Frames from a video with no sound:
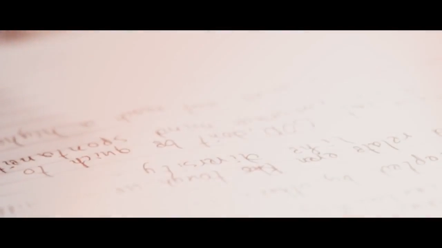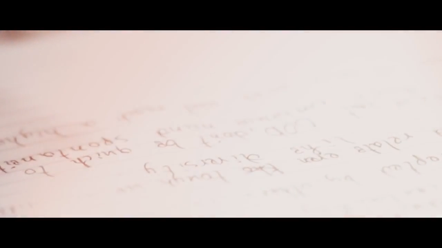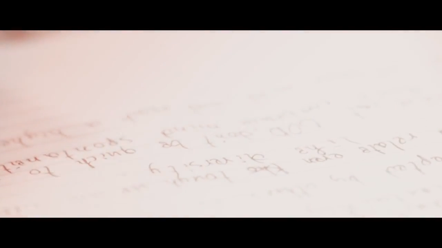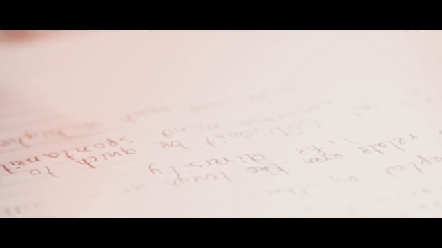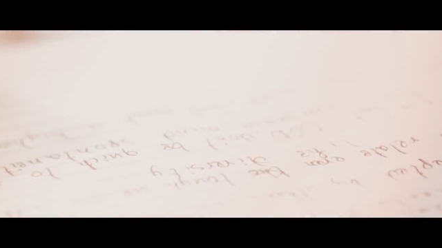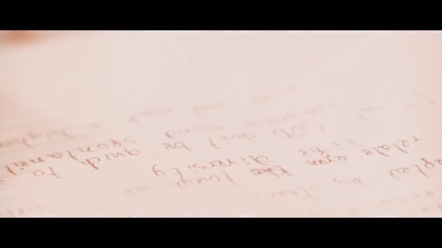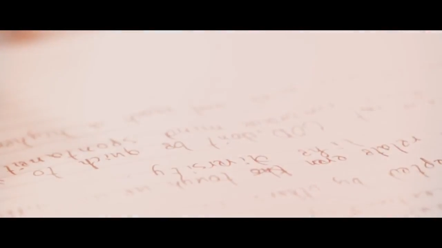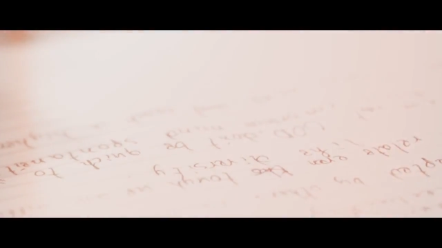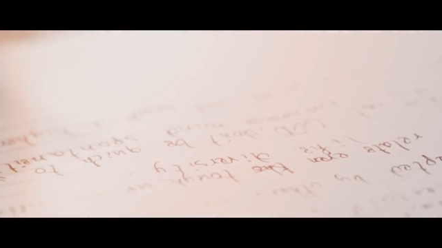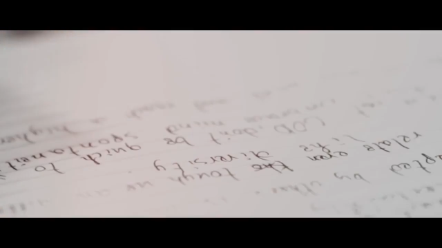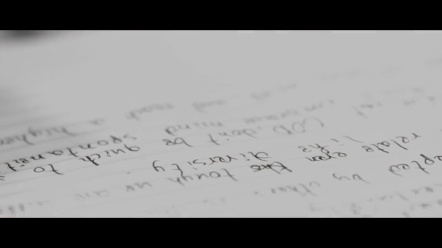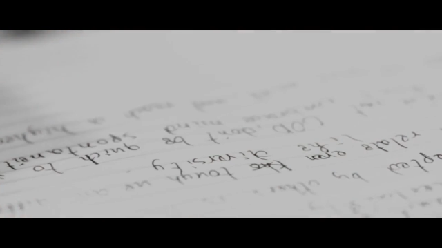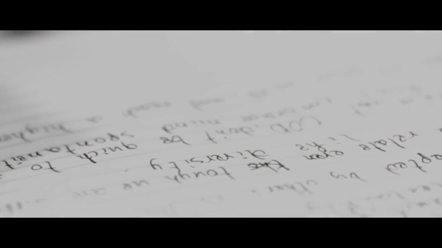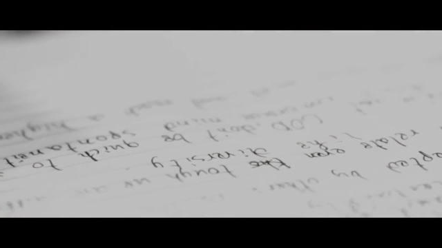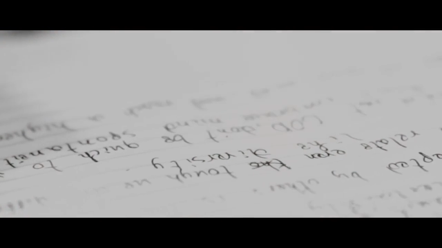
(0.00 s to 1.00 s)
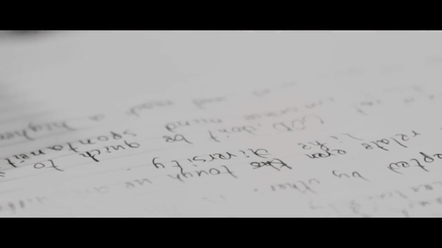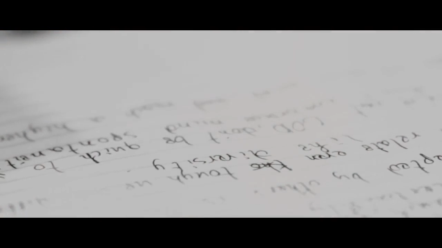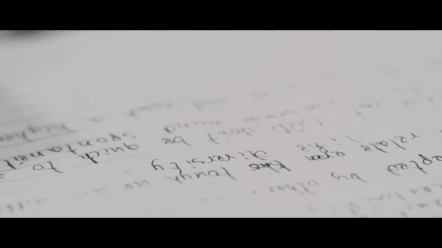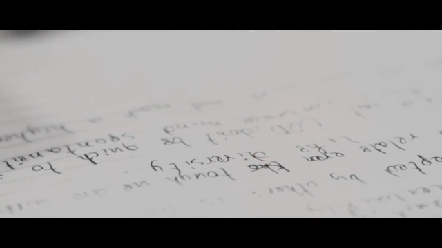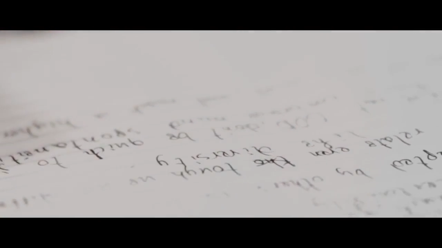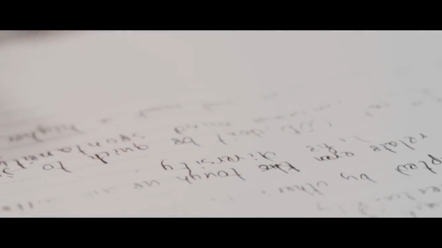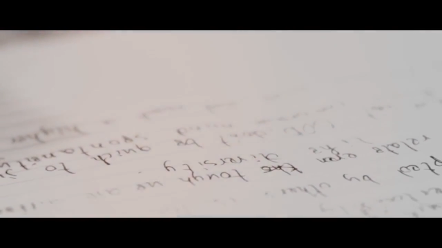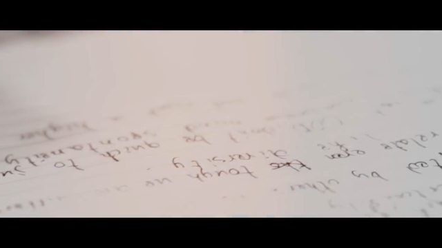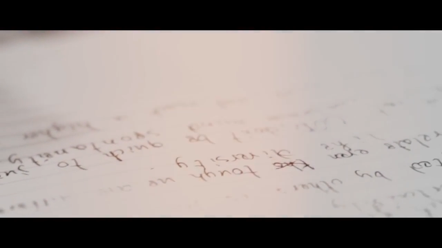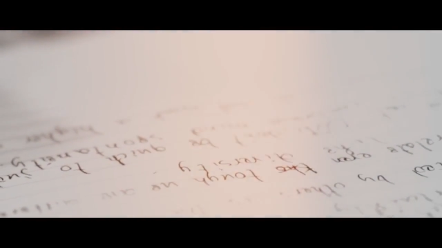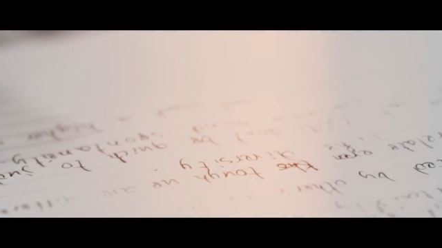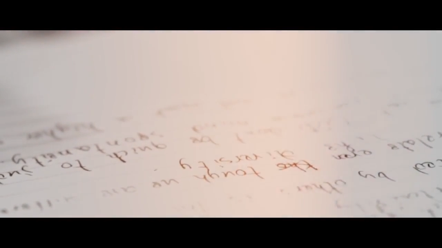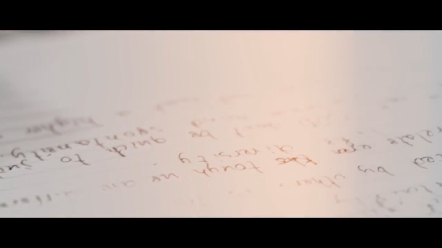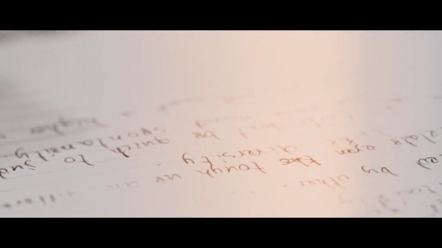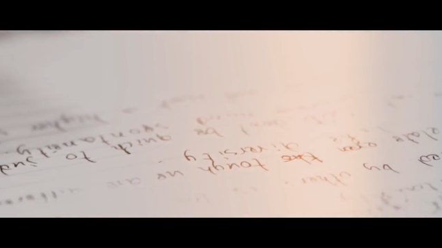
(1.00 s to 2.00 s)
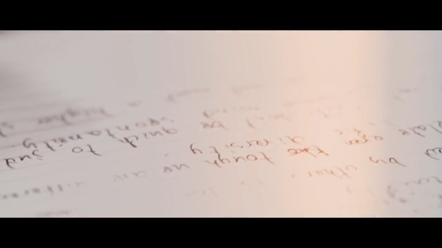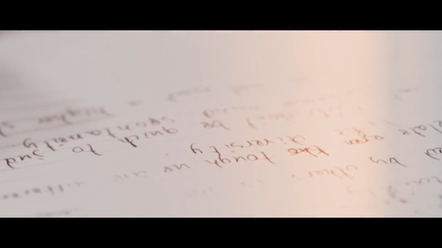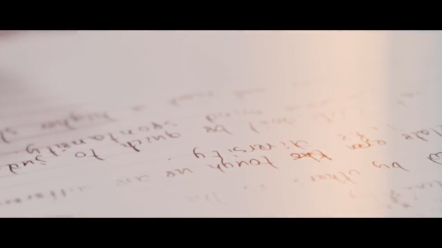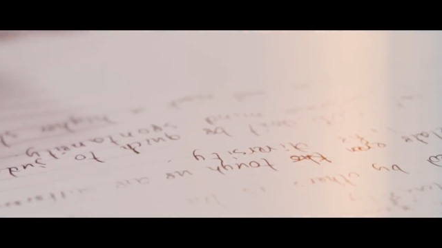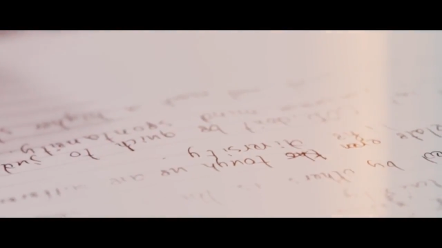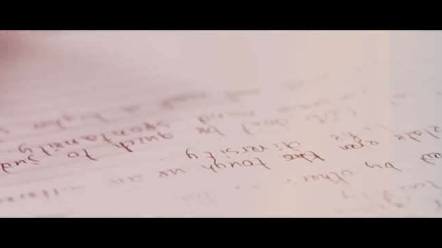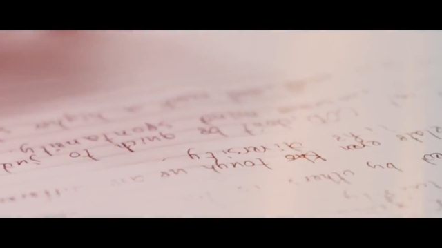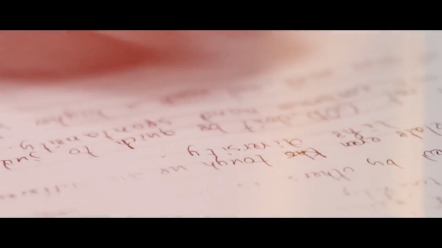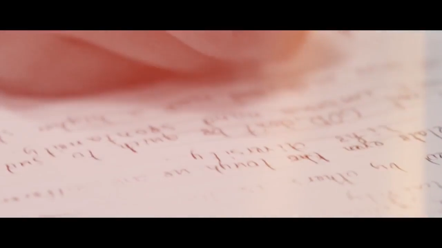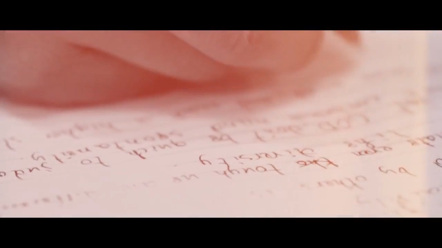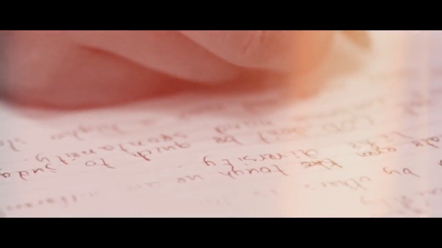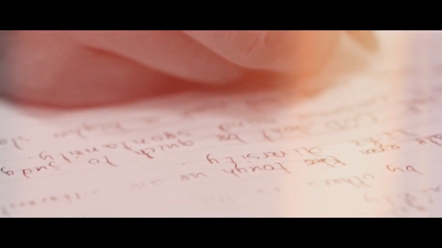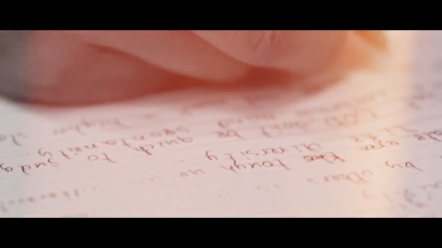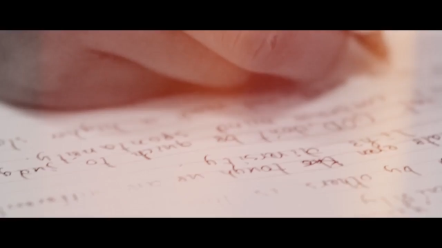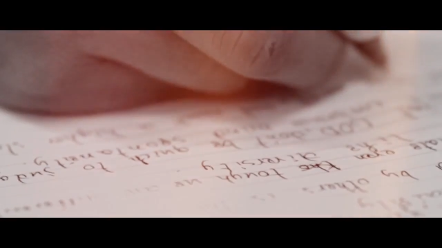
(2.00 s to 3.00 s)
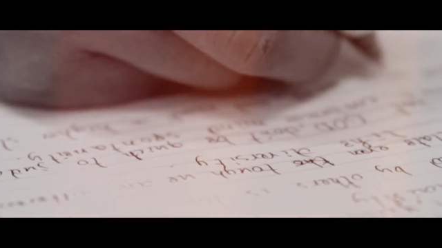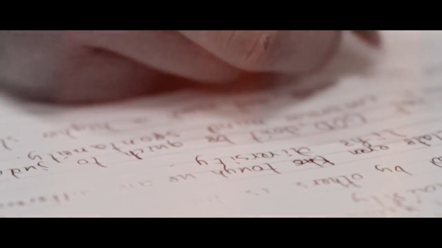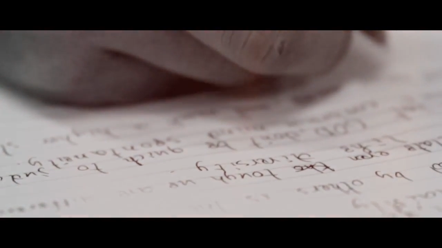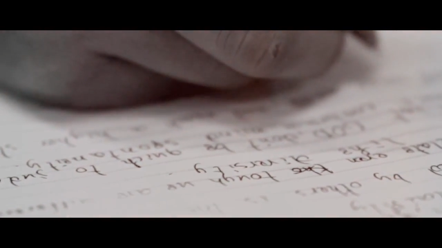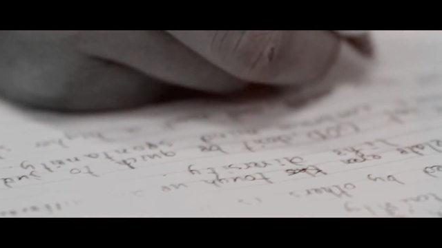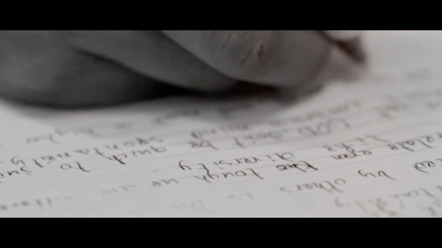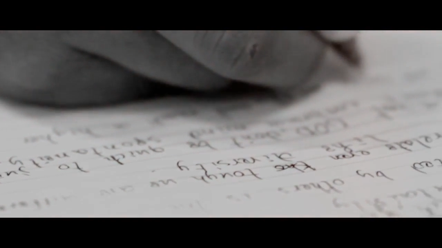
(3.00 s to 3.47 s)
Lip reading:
Nobody's mouth can be seen.